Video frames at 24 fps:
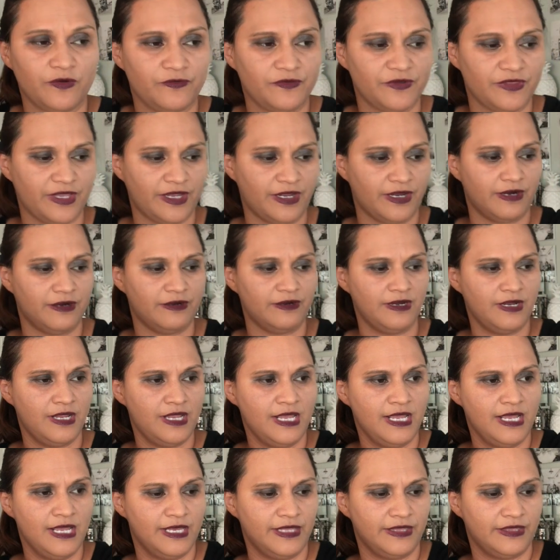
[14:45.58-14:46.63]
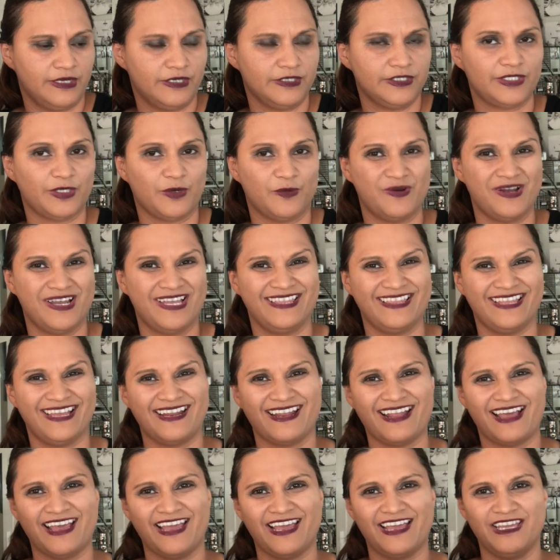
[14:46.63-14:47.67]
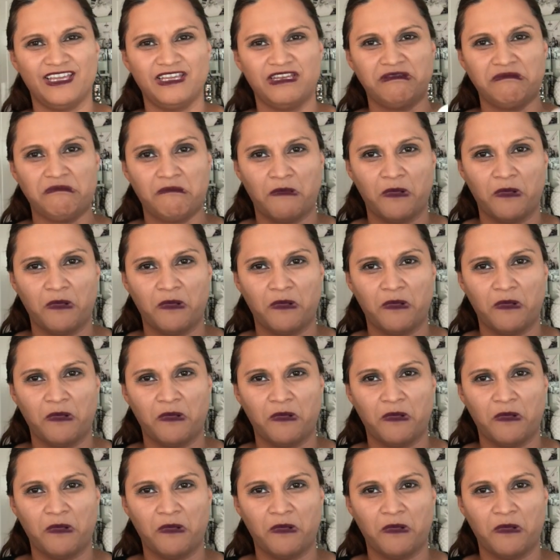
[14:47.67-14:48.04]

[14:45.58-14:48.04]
over there. There's the one that I